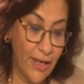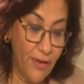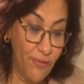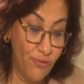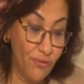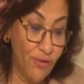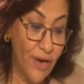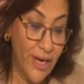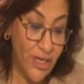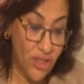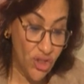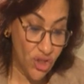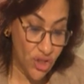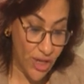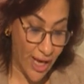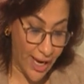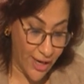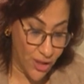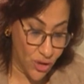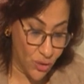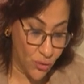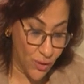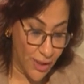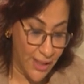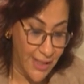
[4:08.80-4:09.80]
French,
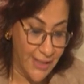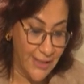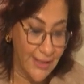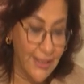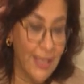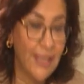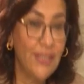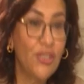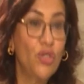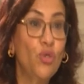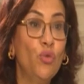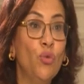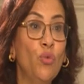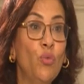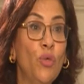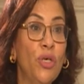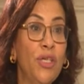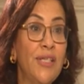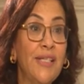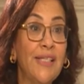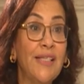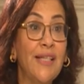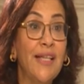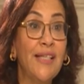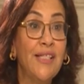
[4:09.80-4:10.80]
actually,
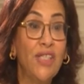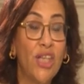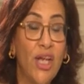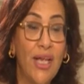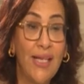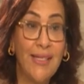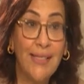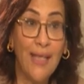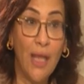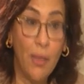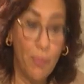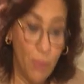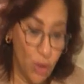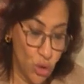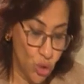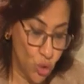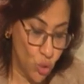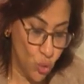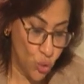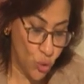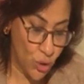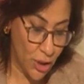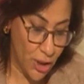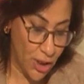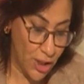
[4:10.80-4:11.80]
words such as
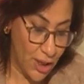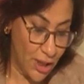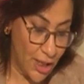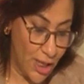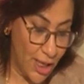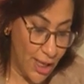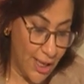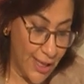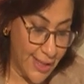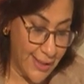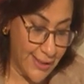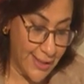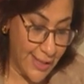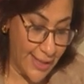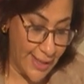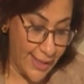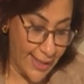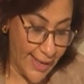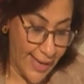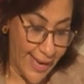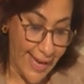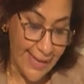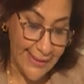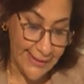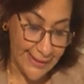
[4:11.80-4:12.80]
abajura,
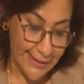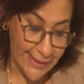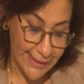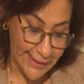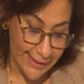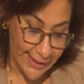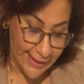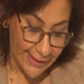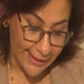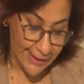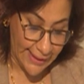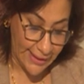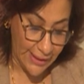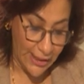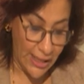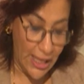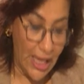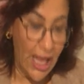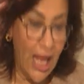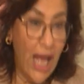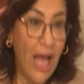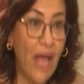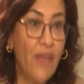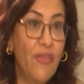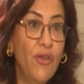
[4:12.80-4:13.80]
atelier.
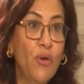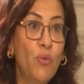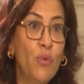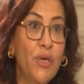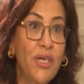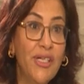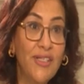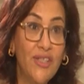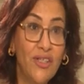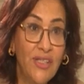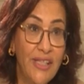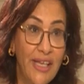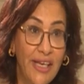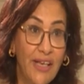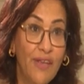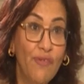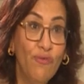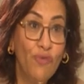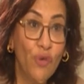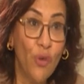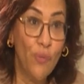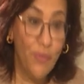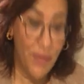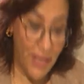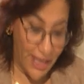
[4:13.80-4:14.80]
Other words are taken
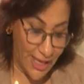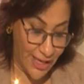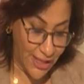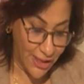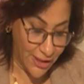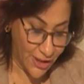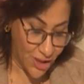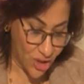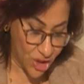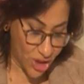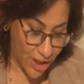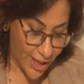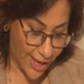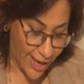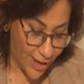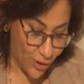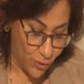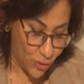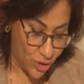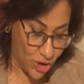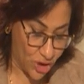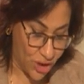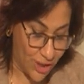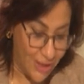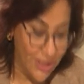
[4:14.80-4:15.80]
from the English
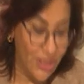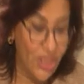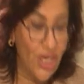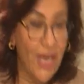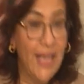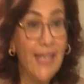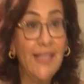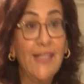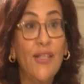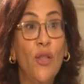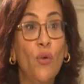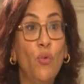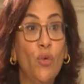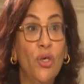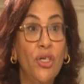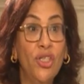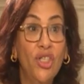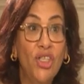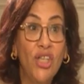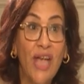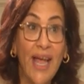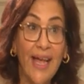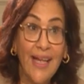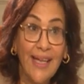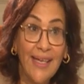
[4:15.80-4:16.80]
language, such as the word
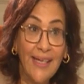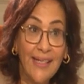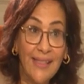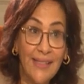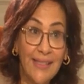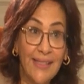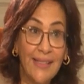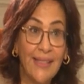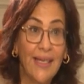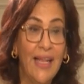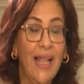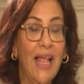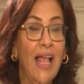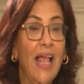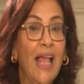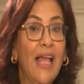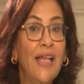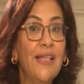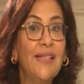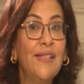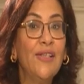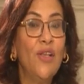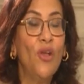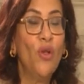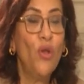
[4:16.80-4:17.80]
jacket.
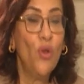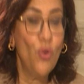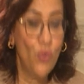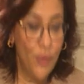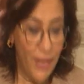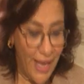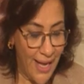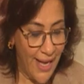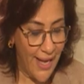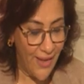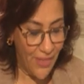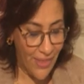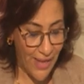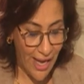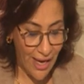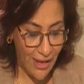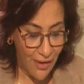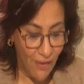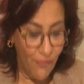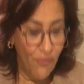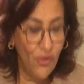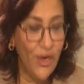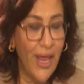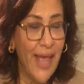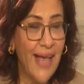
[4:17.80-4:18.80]
So thank
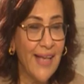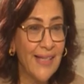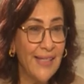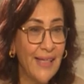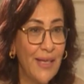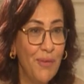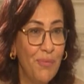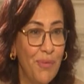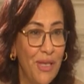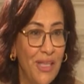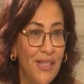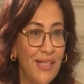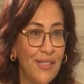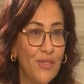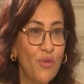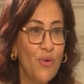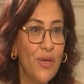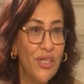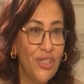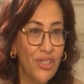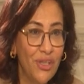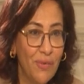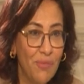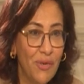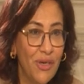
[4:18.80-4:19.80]
you for asking me this
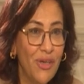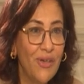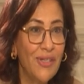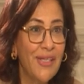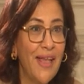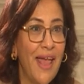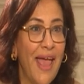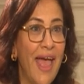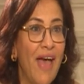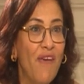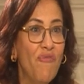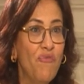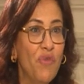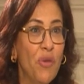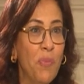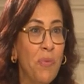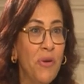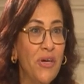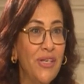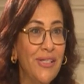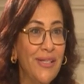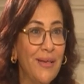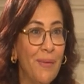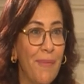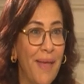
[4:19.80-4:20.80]
question because I have
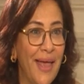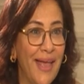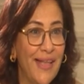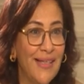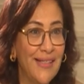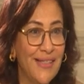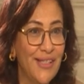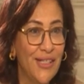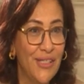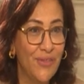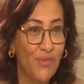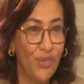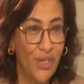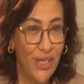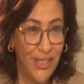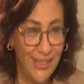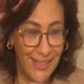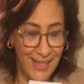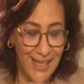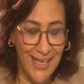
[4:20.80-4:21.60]
prepared some answers for it.